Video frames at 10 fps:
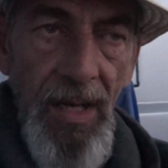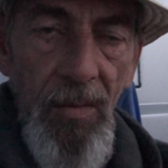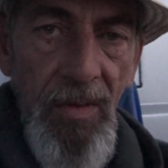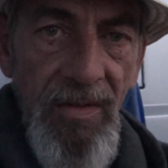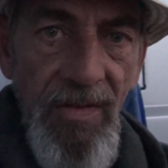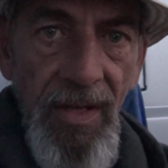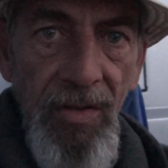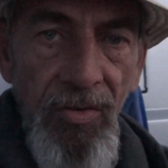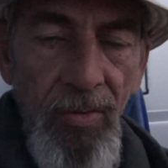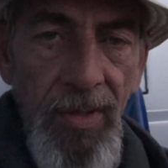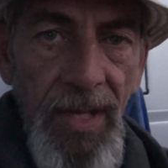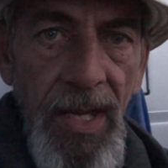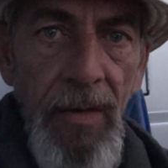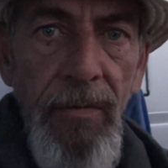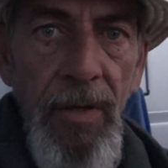I want to say
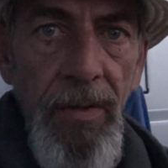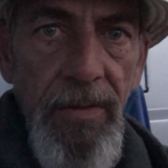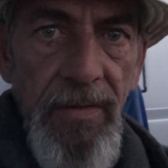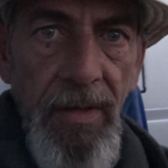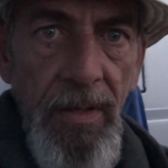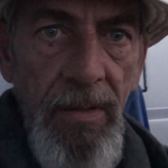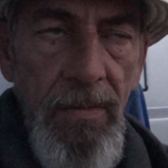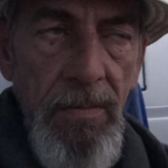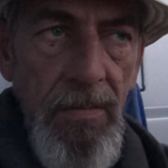2.5 years ago.